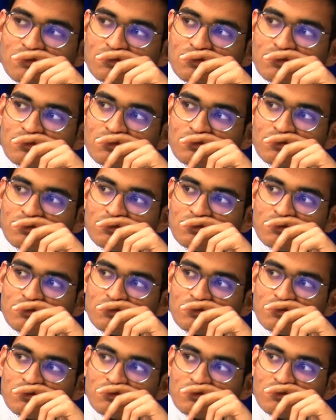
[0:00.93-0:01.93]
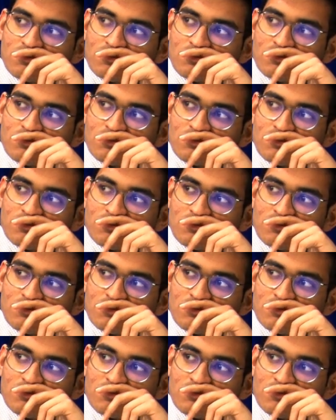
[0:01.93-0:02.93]

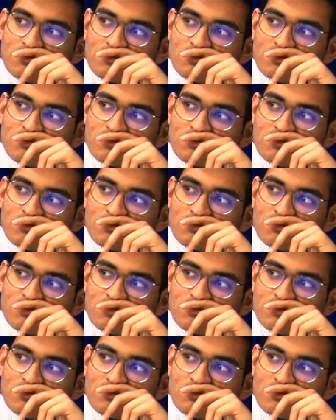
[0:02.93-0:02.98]
[no speech]